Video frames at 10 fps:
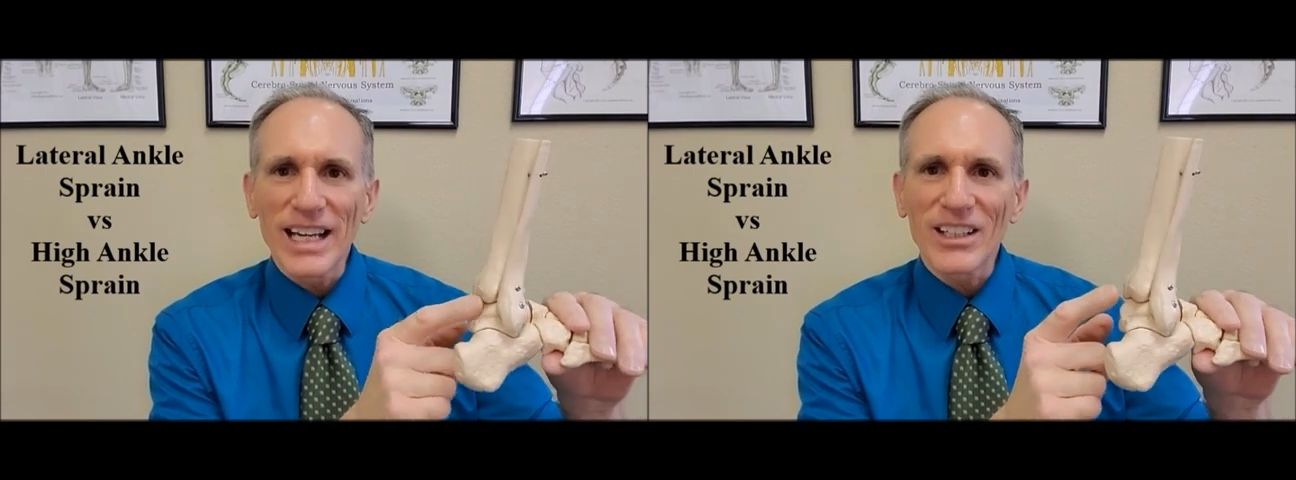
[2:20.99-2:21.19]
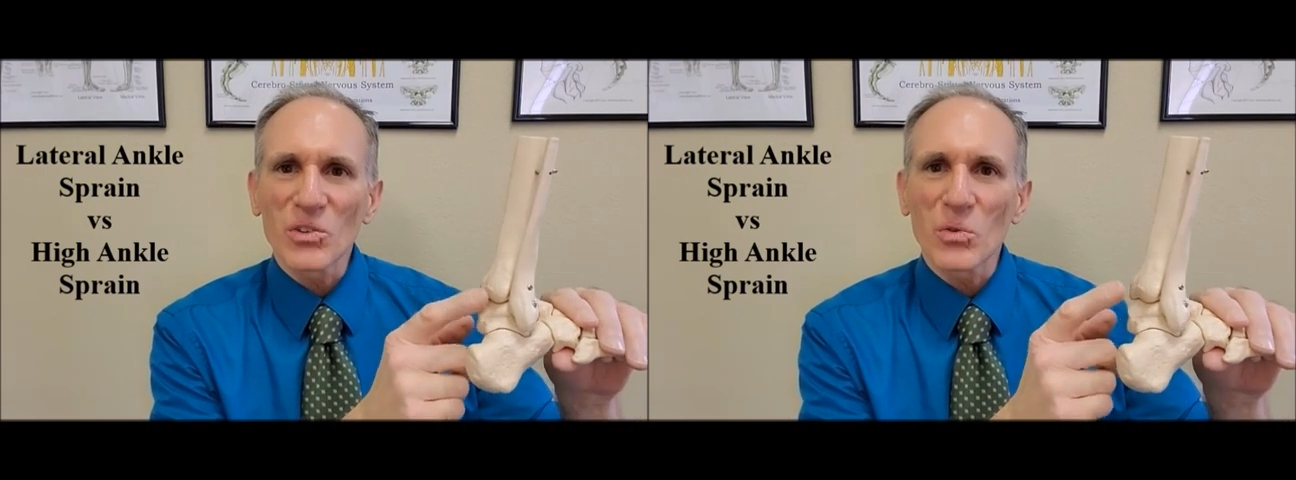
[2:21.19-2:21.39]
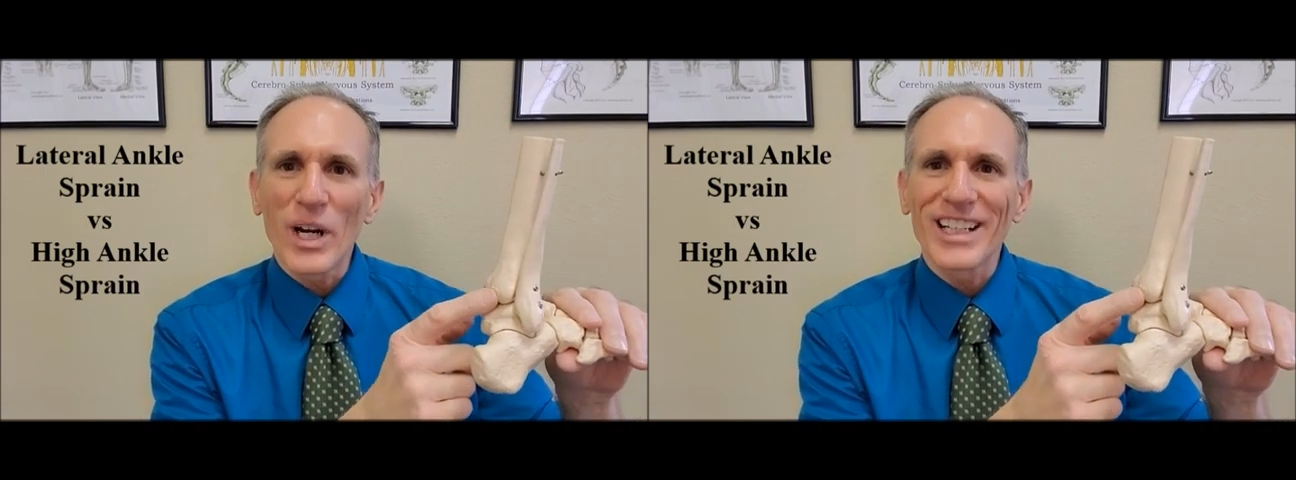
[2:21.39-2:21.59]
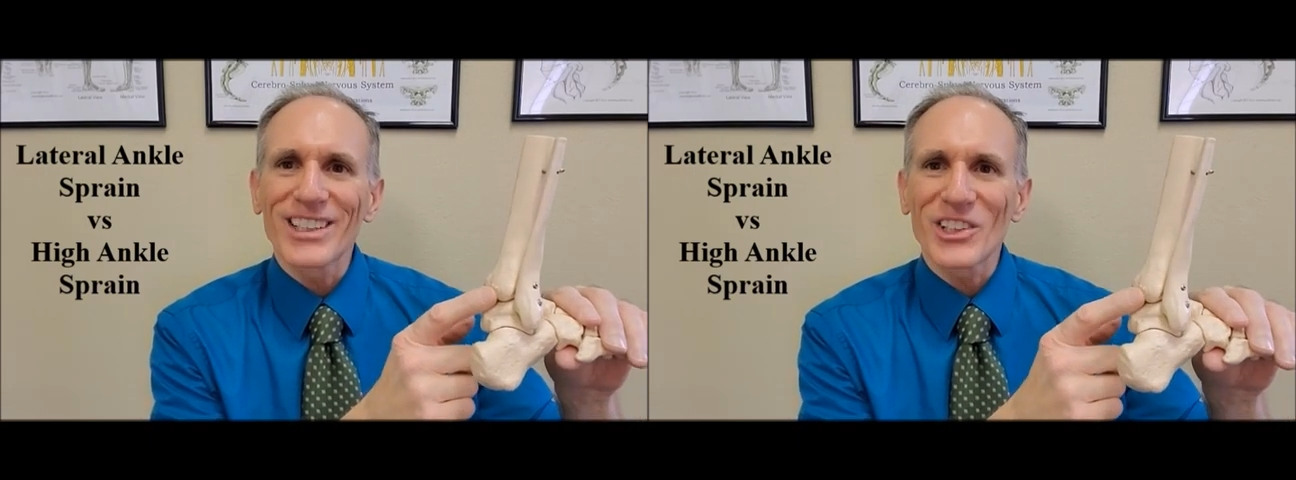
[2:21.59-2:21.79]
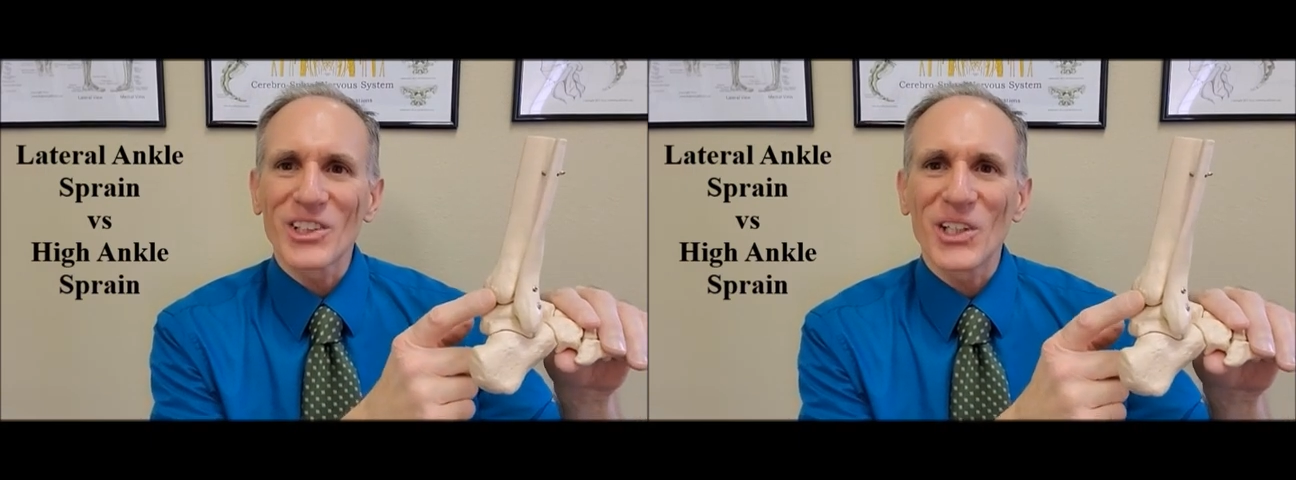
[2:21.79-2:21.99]
That is why
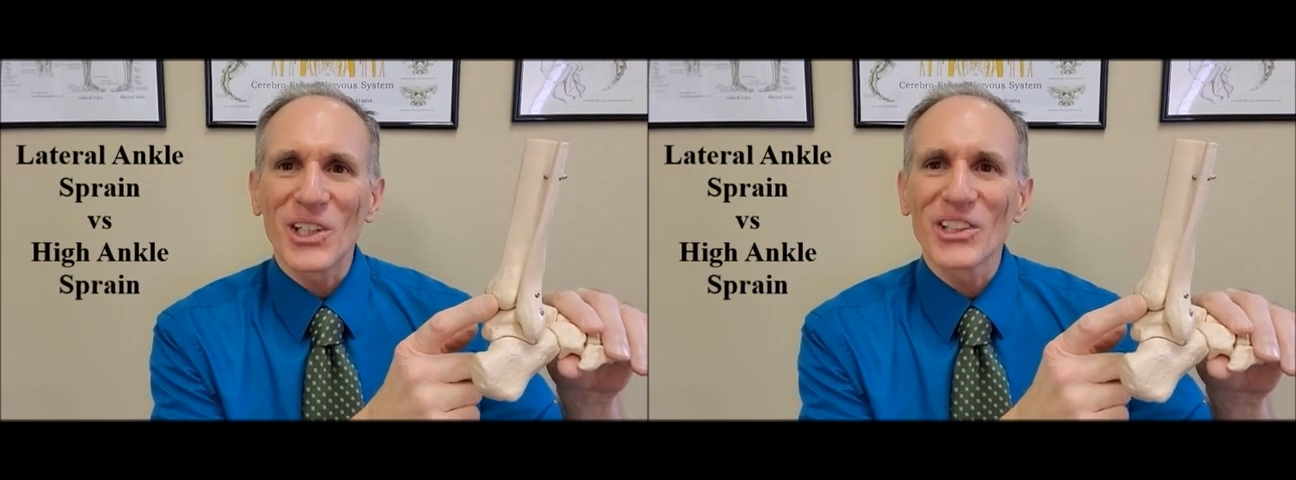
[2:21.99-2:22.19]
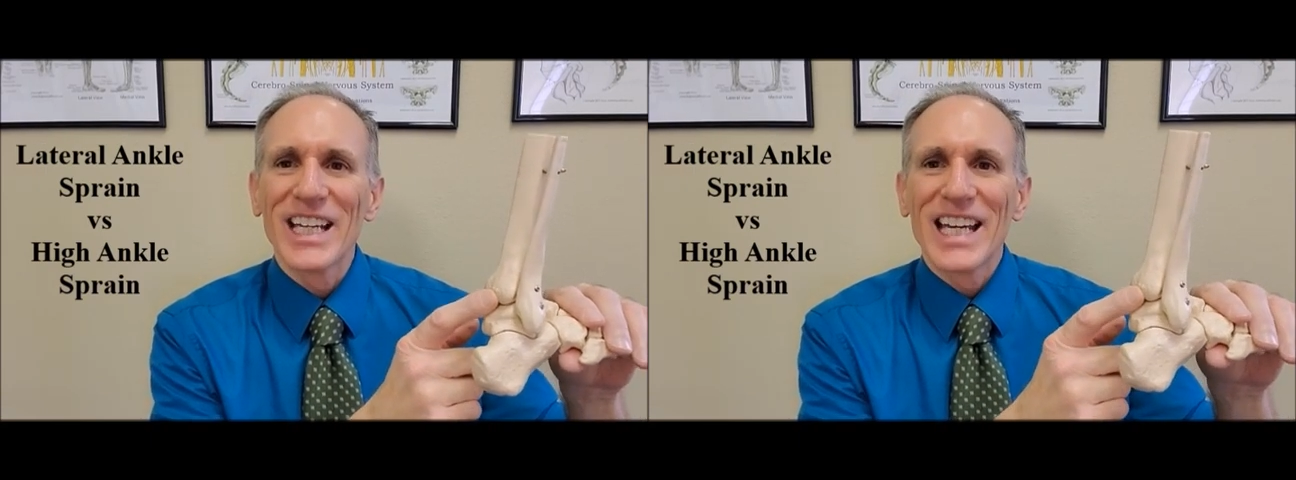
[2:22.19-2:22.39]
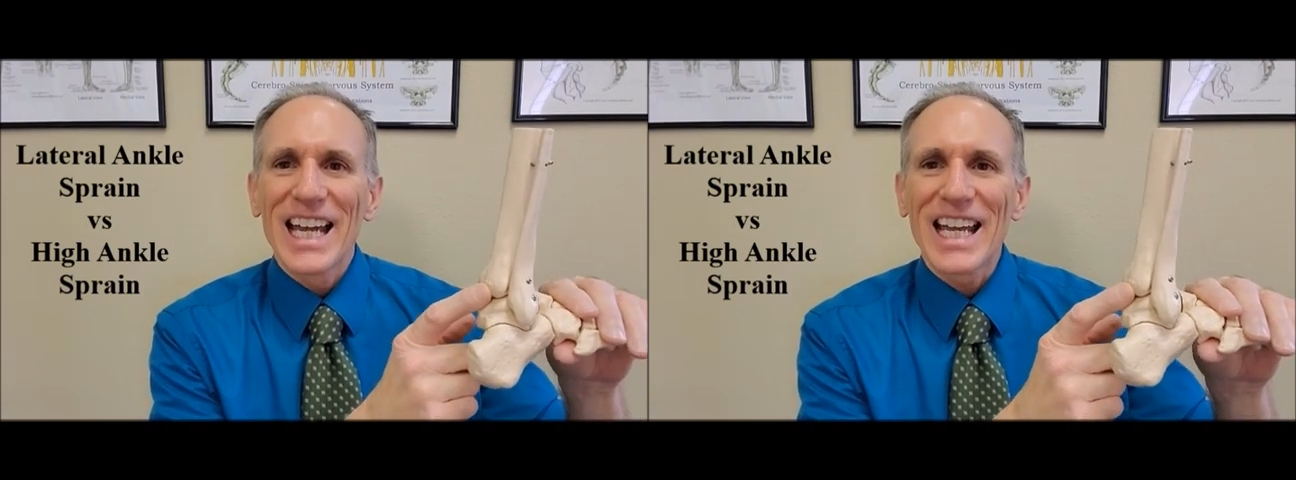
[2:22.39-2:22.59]
it is called